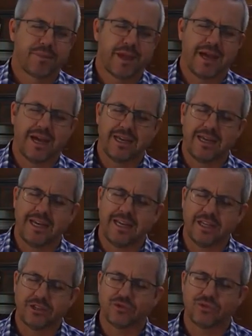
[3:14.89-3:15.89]
It
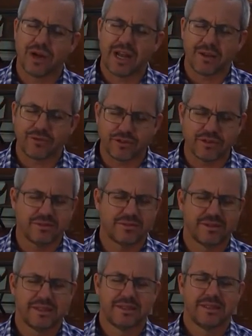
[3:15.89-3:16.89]
is relevant
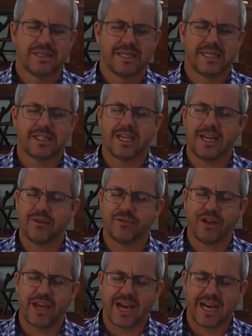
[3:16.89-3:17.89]
to
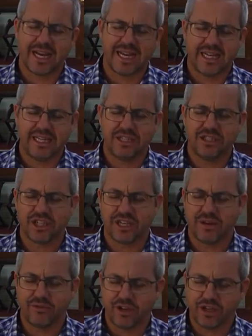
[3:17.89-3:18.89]
every age and
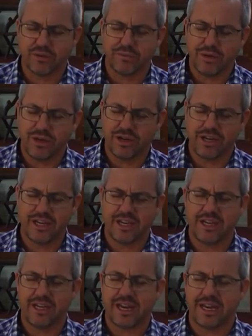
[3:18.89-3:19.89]
every
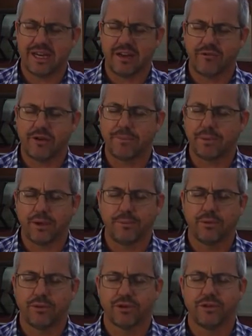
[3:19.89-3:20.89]
community and every
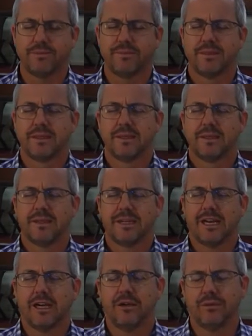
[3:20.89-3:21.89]
people group.
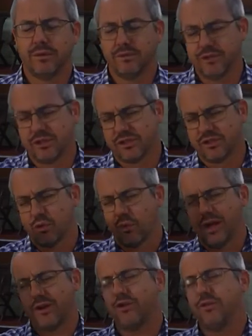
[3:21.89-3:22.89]
It reveals the
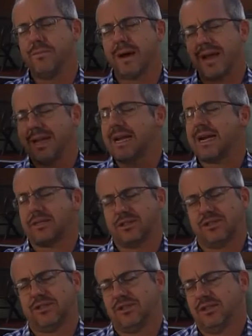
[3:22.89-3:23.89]
one who made
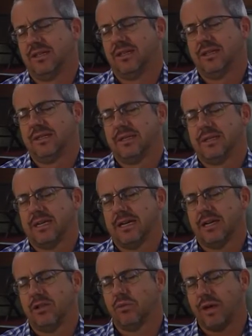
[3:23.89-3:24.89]
us,
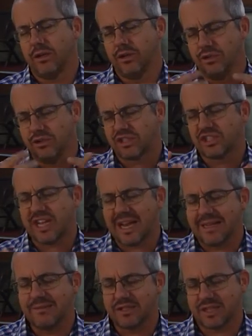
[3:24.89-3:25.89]
the one who
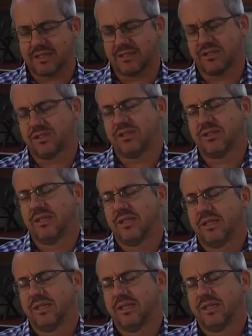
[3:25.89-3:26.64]
saves us,